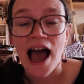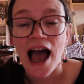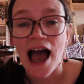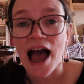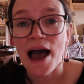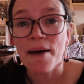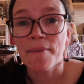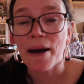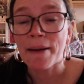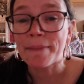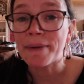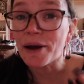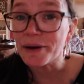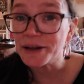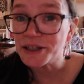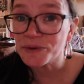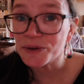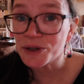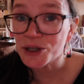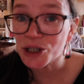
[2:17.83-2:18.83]
I'm
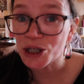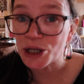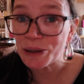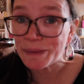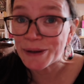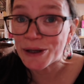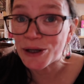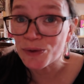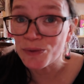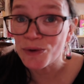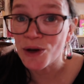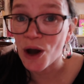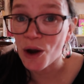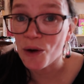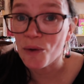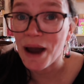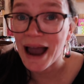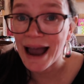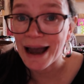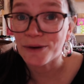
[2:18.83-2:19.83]
going to assume that you
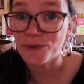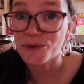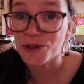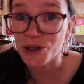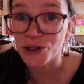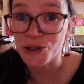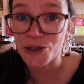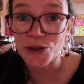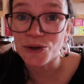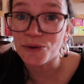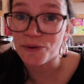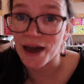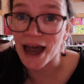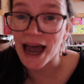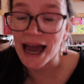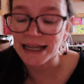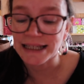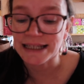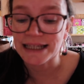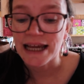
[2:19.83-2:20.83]
know how to do
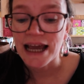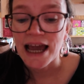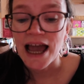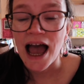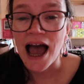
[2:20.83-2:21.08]
that.